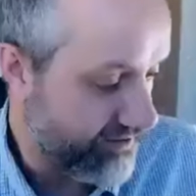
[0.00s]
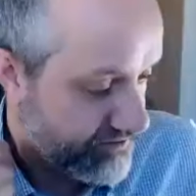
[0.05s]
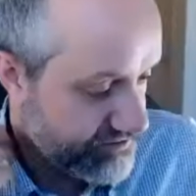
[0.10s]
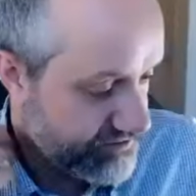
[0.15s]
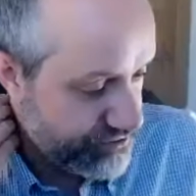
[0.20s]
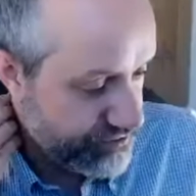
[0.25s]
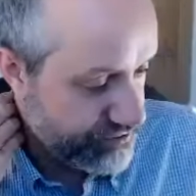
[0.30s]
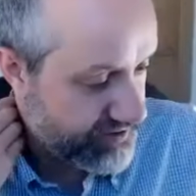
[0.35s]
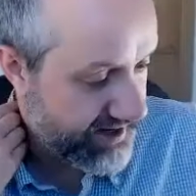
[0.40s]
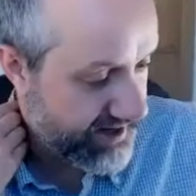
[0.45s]

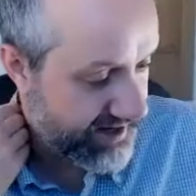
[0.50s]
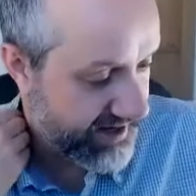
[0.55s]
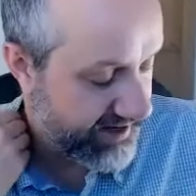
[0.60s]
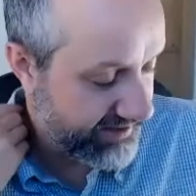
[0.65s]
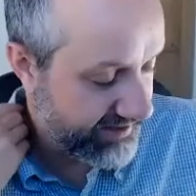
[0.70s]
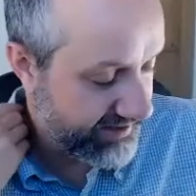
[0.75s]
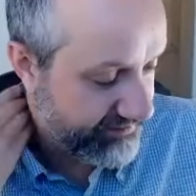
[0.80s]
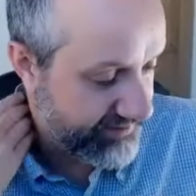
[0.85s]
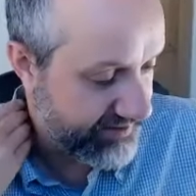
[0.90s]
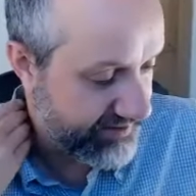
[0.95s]
as you
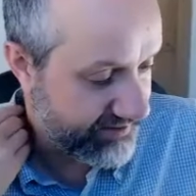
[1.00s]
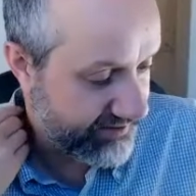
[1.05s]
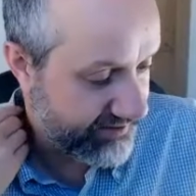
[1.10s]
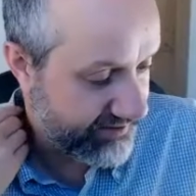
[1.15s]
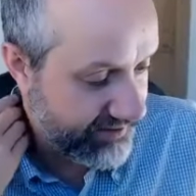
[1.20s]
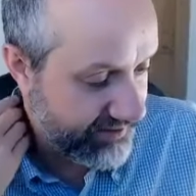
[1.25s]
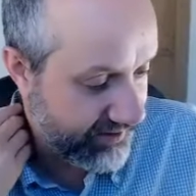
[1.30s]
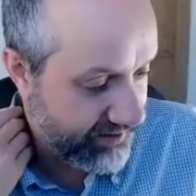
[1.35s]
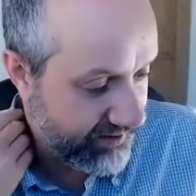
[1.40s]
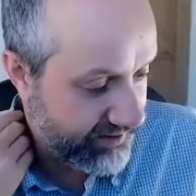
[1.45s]
can, and then
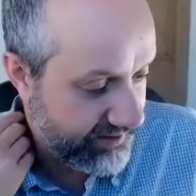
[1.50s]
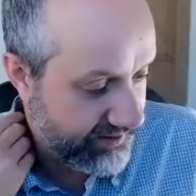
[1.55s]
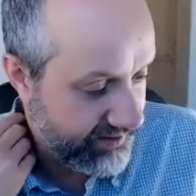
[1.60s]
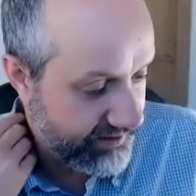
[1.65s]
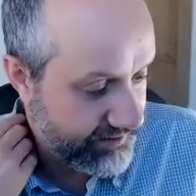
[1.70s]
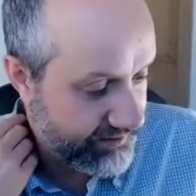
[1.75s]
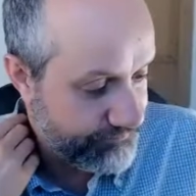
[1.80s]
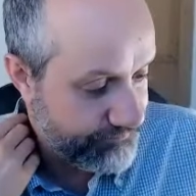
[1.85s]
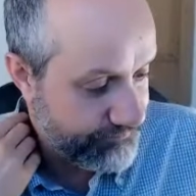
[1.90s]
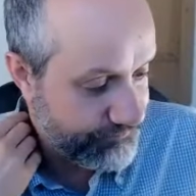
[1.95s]
I
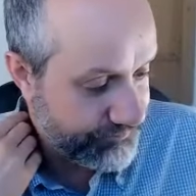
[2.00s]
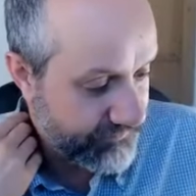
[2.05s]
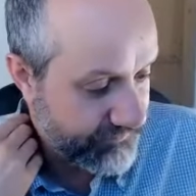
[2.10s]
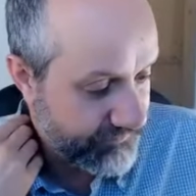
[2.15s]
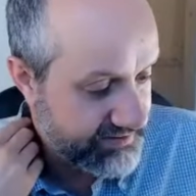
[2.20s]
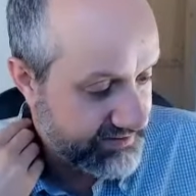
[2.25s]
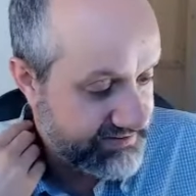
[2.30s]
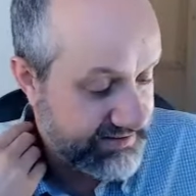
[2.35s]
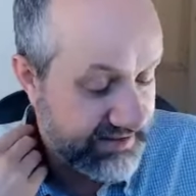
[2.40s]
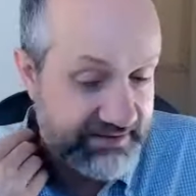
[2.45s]

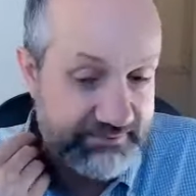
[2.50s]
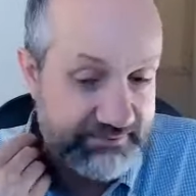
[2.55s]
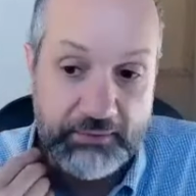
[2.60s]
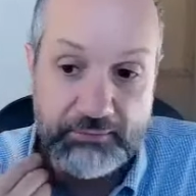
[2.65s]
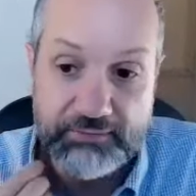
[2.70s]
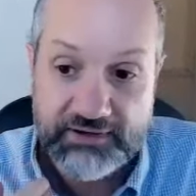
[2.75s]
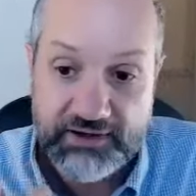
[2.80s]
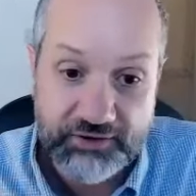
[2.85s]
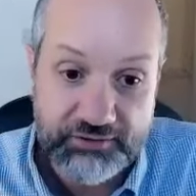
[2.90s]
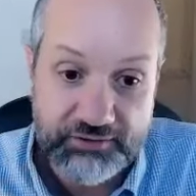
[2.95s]
set them
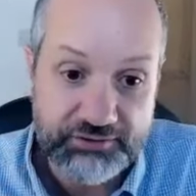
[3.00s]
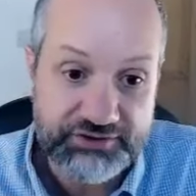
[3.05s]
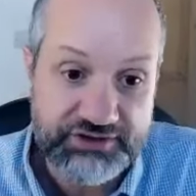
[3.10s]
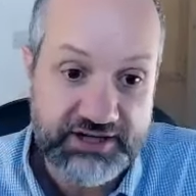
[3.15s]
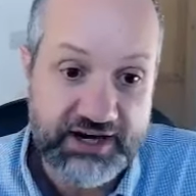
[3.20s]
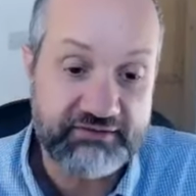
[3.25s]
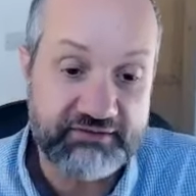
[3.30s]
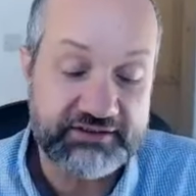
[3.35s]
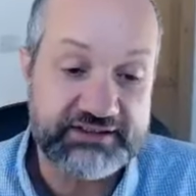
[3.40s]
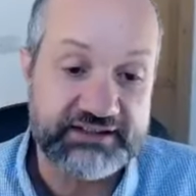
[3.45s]
up with local
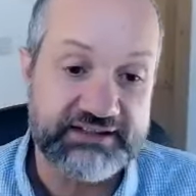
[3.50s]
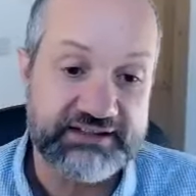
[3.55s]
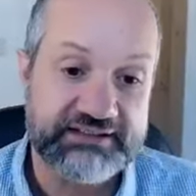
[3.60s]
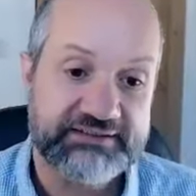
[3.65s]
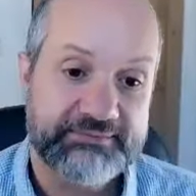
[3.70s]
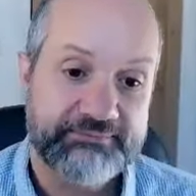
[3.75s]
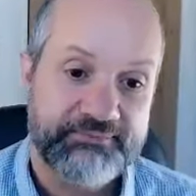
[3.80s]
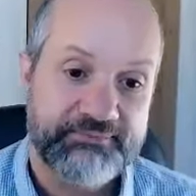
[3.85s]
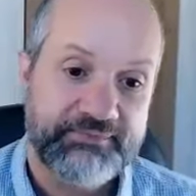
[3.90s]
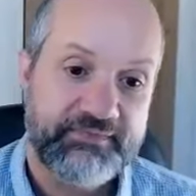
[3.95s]

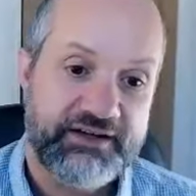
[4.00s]
charities